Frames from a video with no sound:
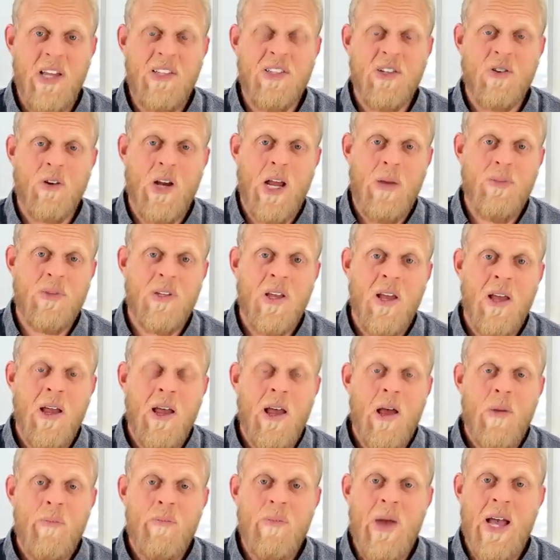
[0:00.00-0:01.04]
screams
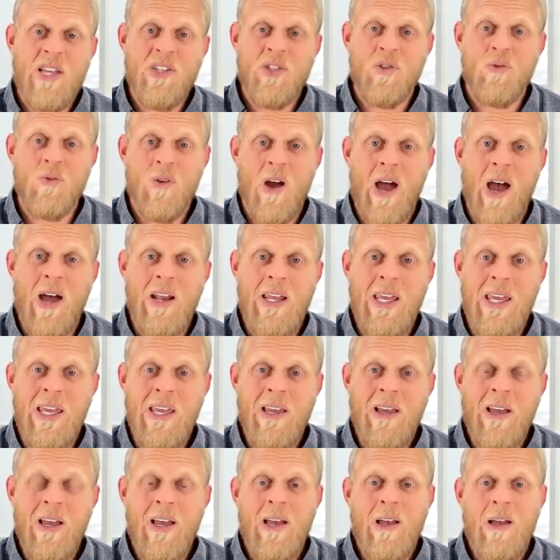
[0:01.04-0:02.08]
Maserati
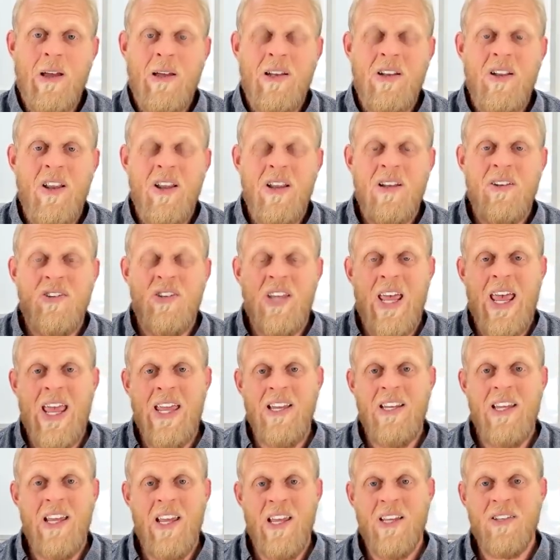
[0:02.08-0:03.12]

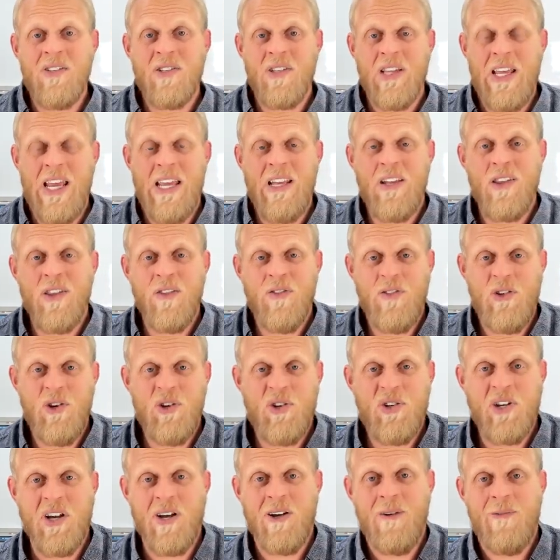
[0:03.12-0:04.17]
10 years into the
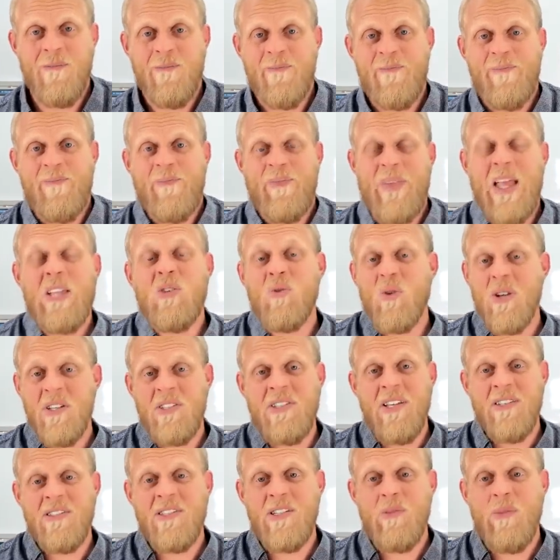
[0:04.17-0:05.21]
future. That's what it
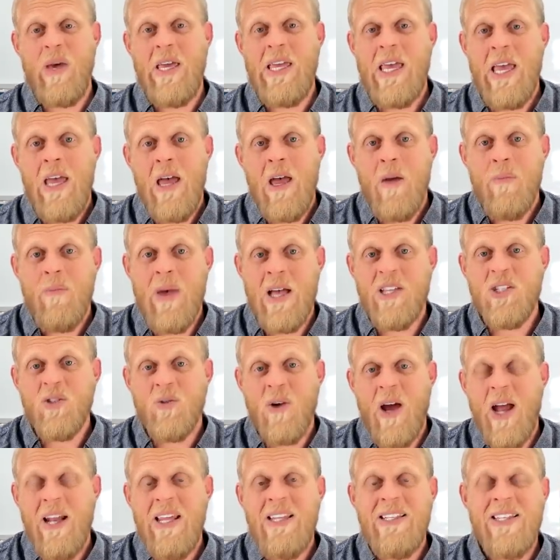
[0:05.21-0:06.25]
says to me.
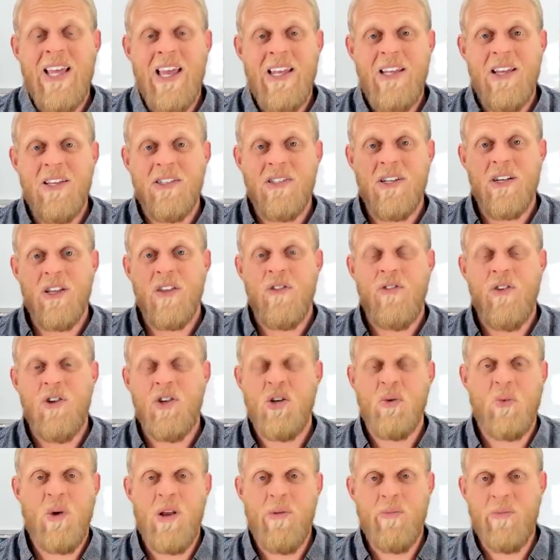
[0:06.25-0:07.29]
Maserati 10 years into the
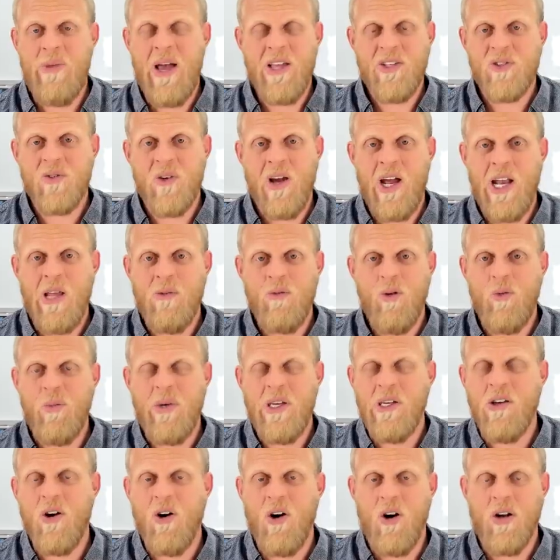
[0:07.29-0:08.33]
future, when Maserati will be
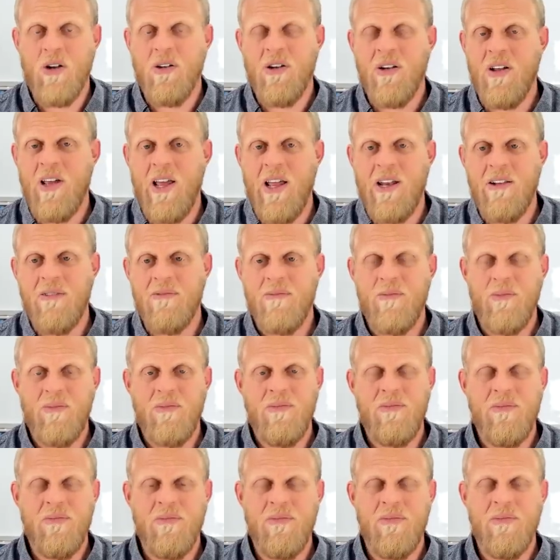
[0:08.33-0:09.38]
gone and
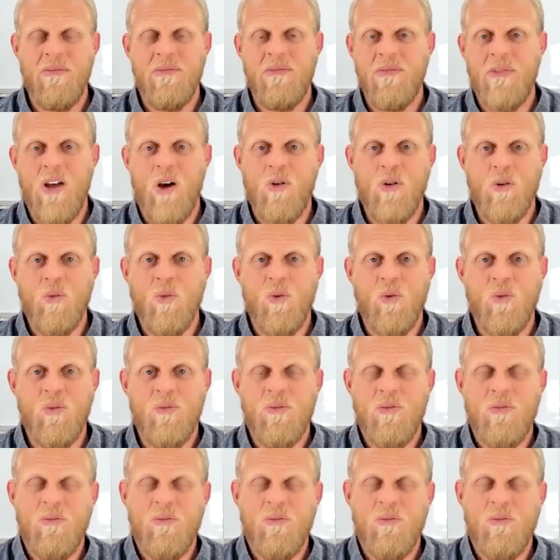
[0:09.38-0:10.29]
no one will...